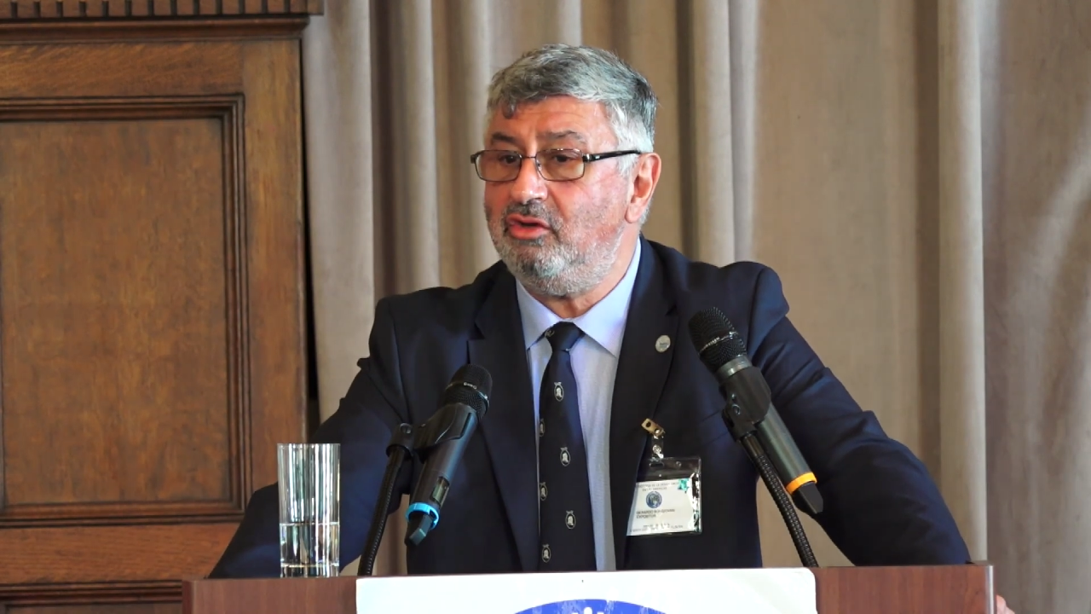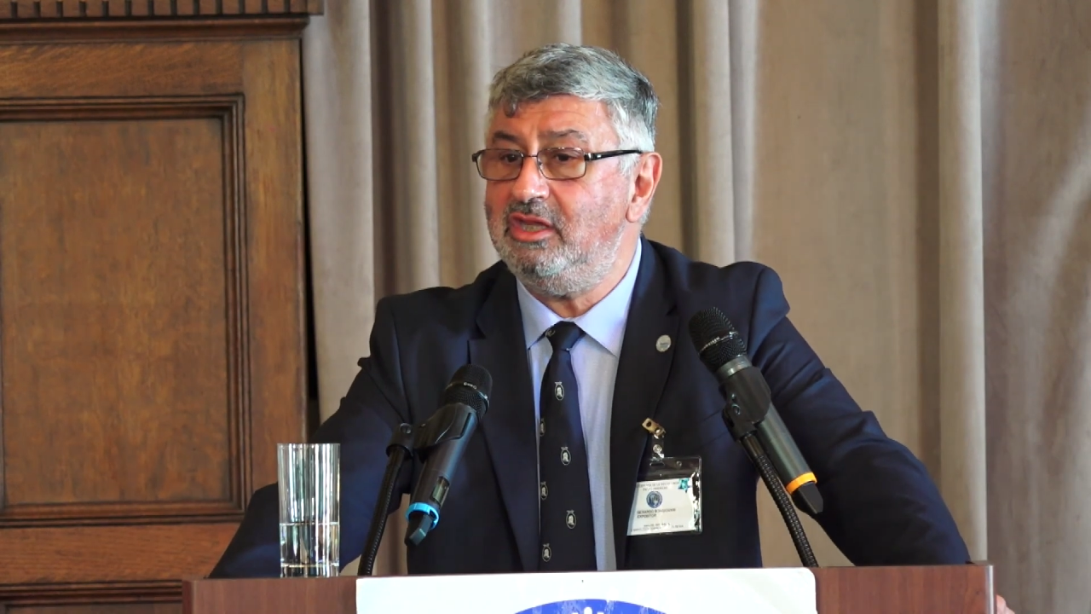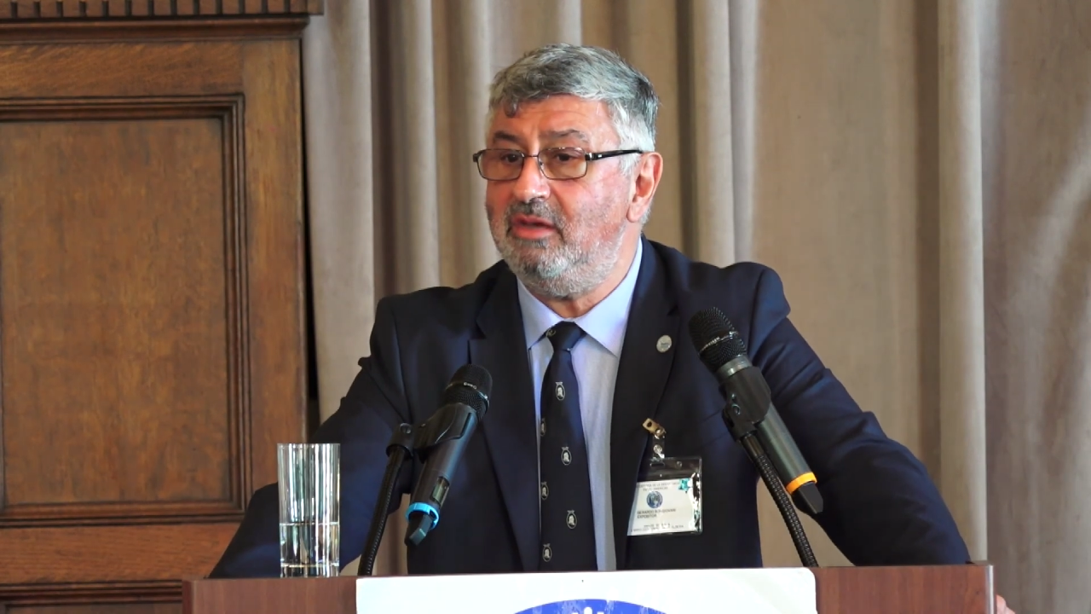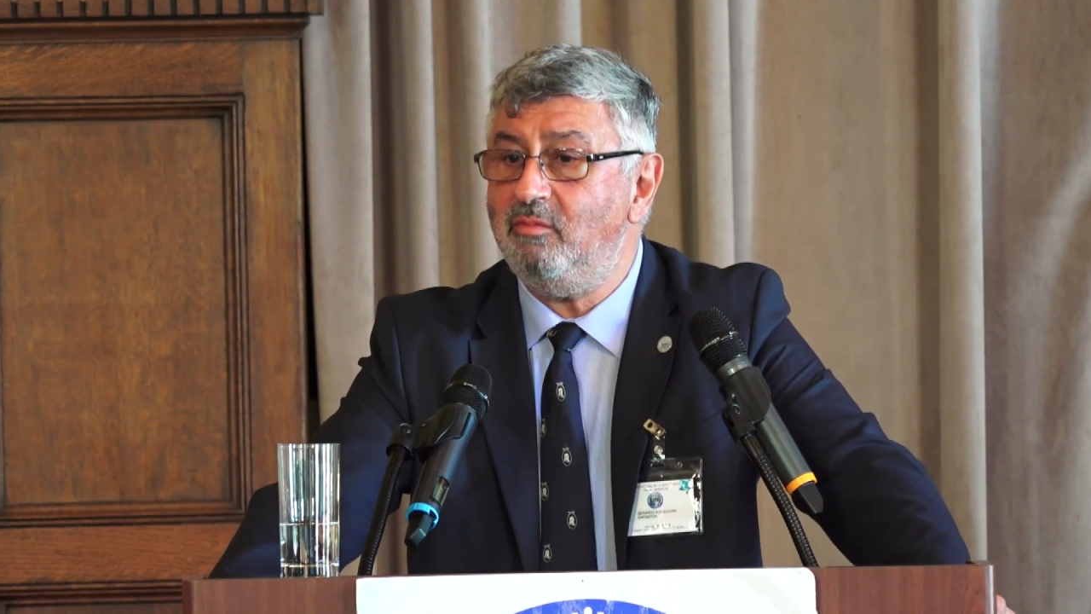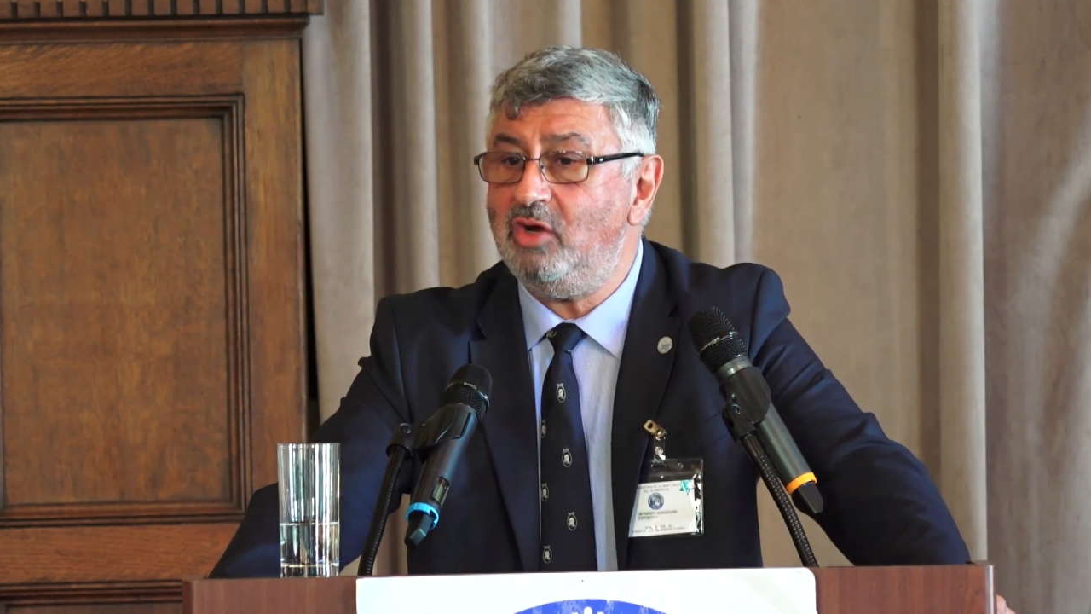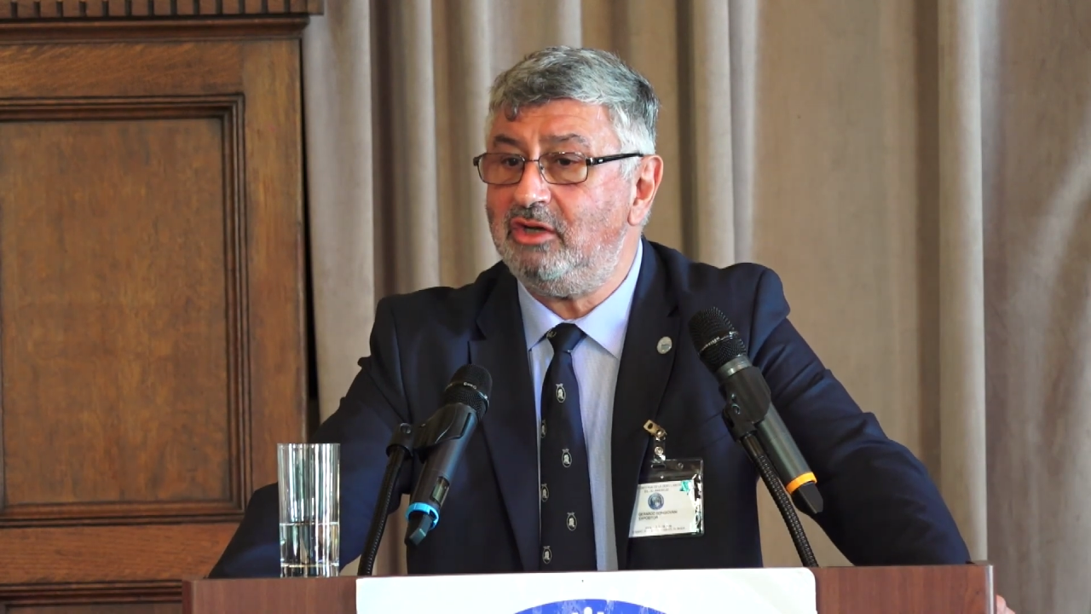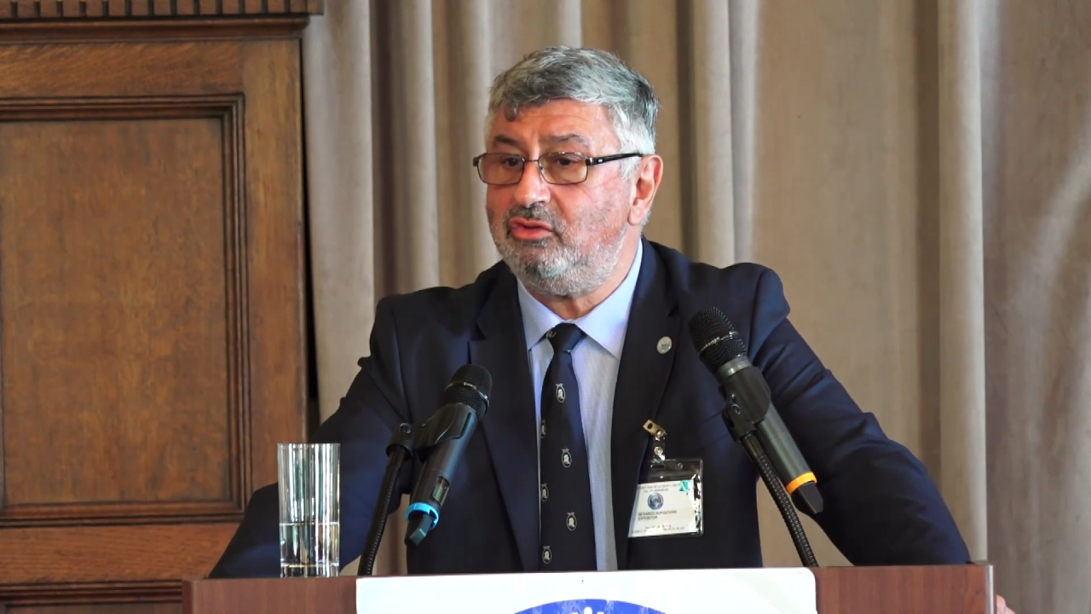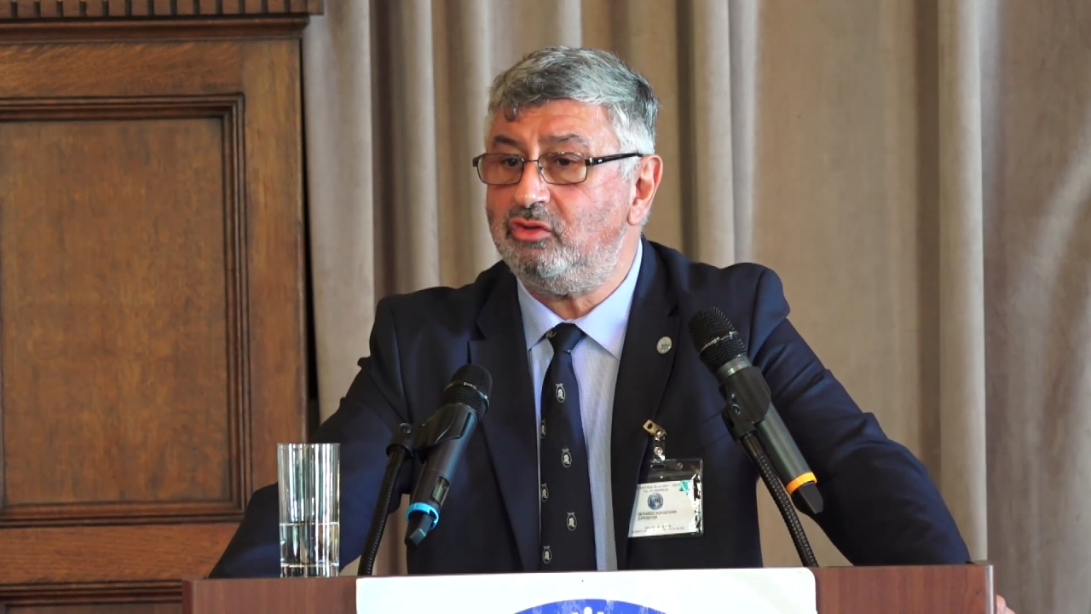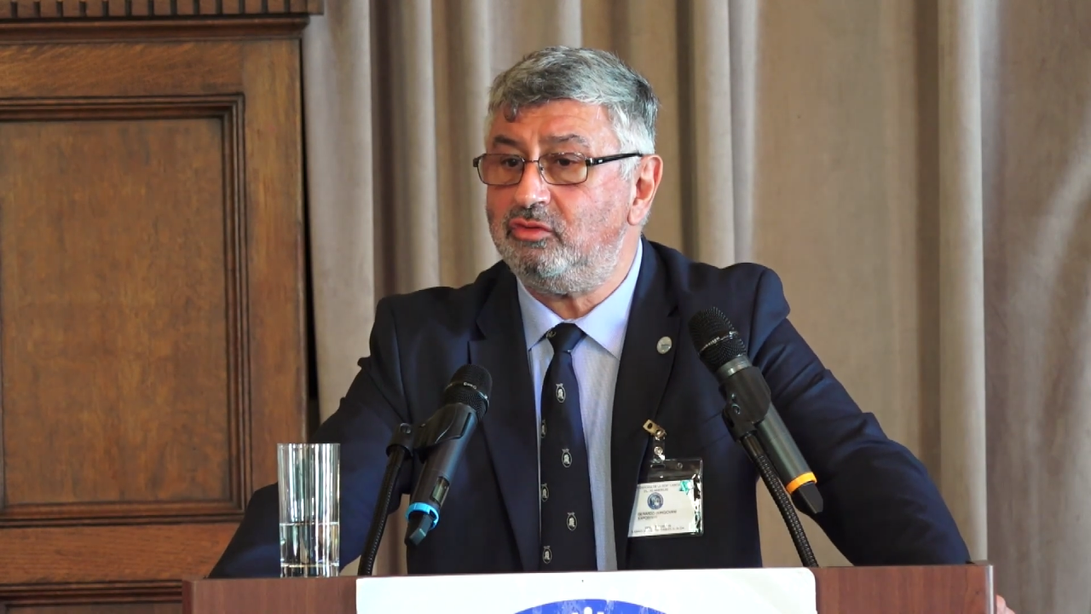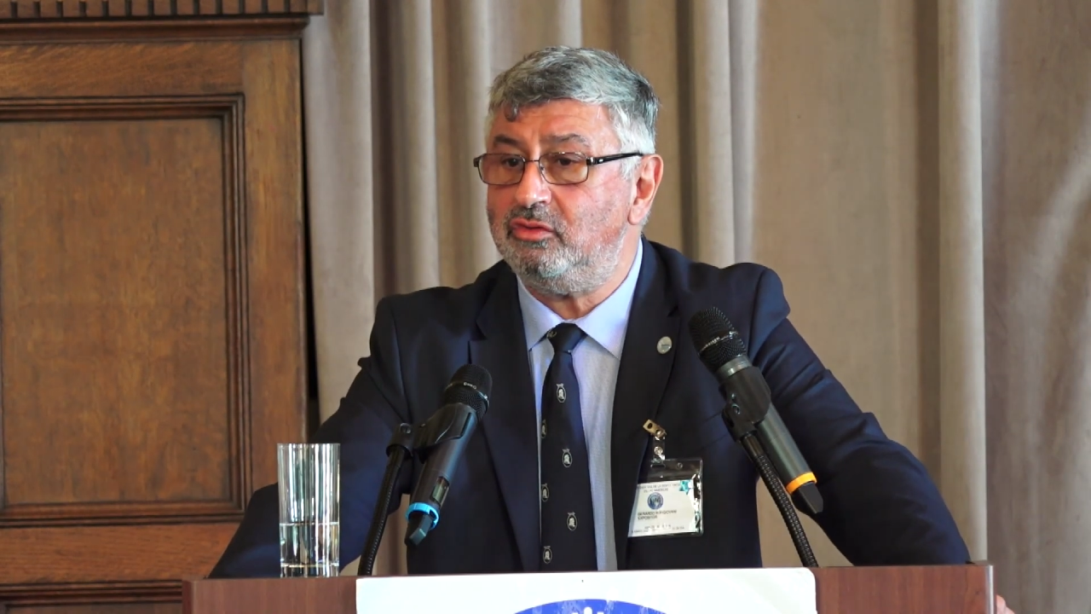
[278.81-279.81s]

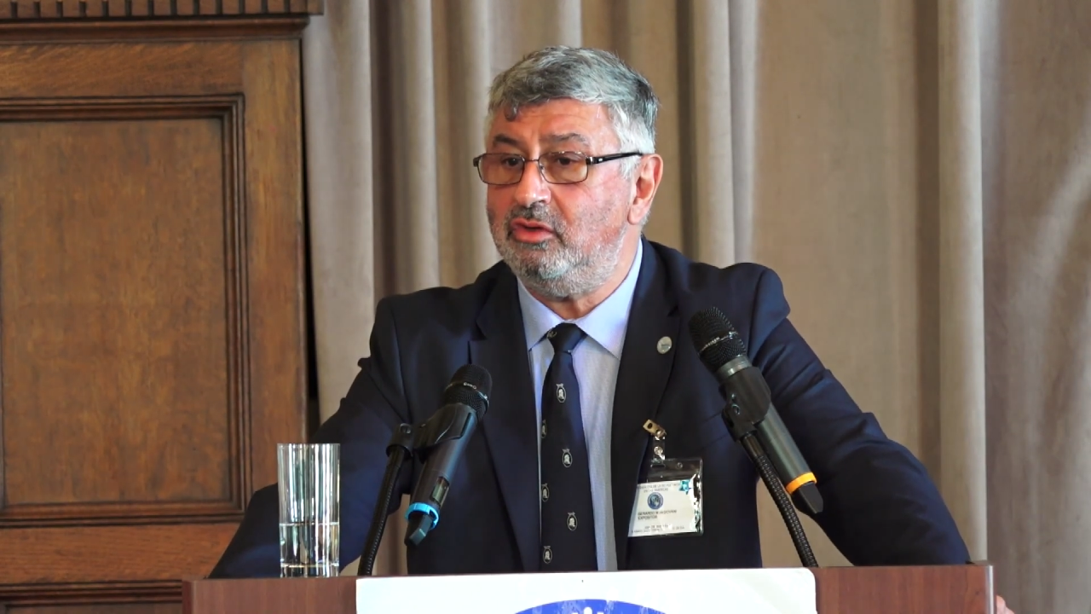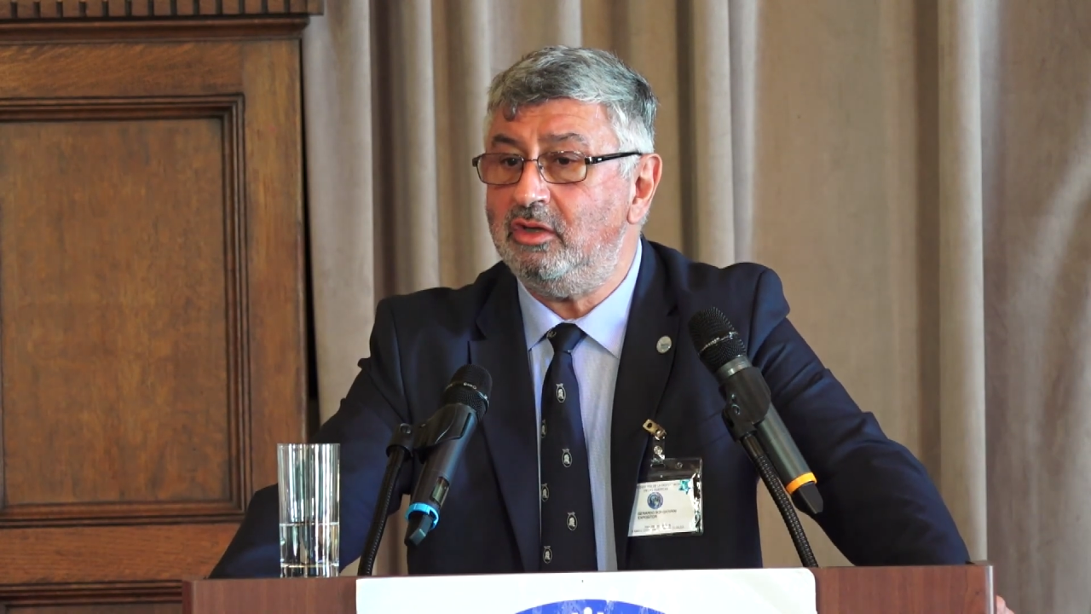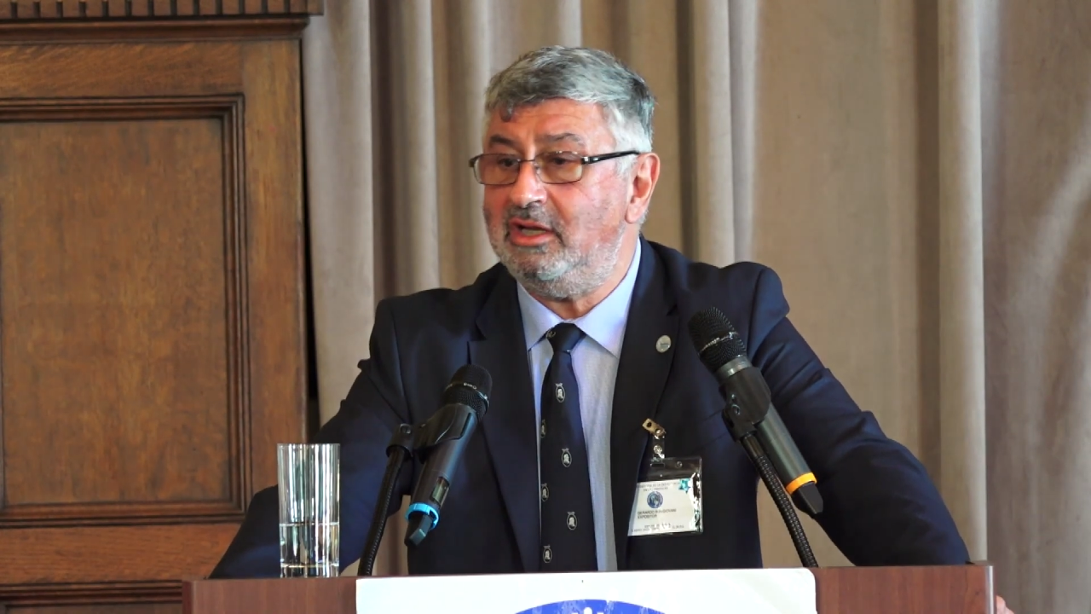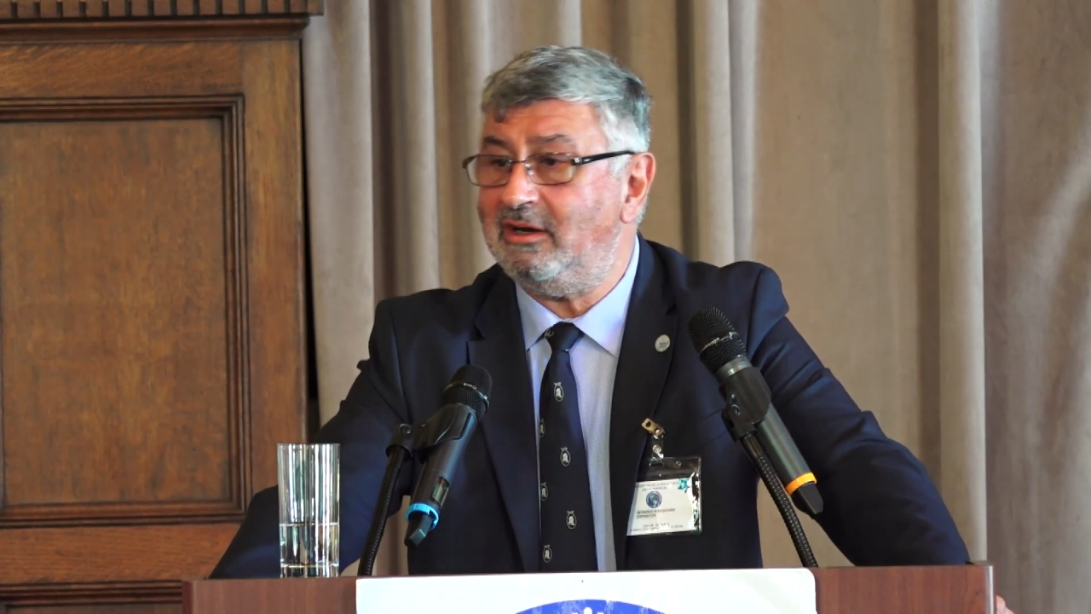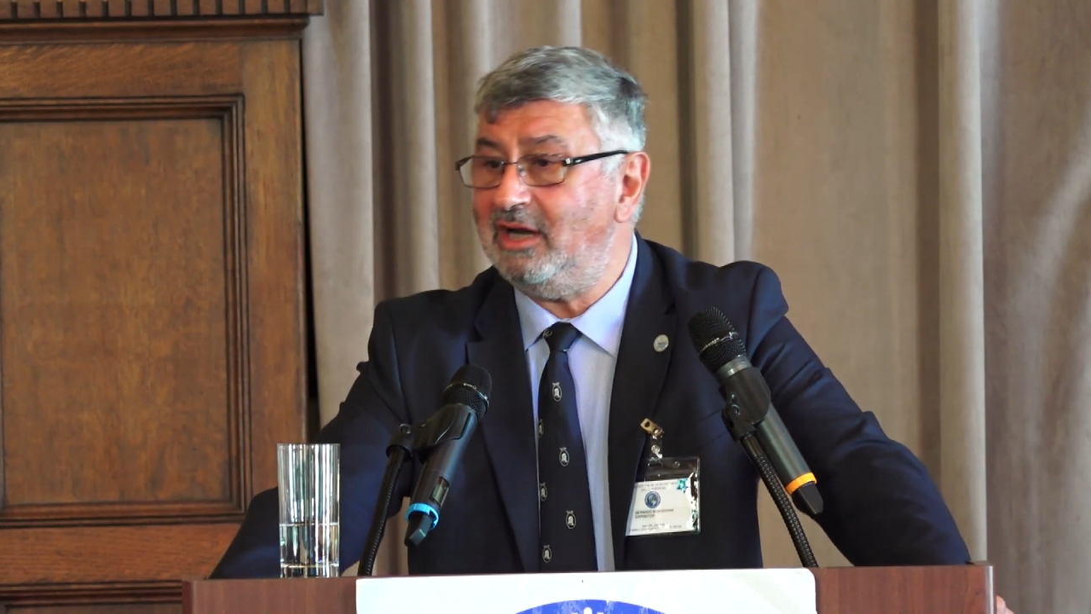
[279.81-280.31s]
reopen the school.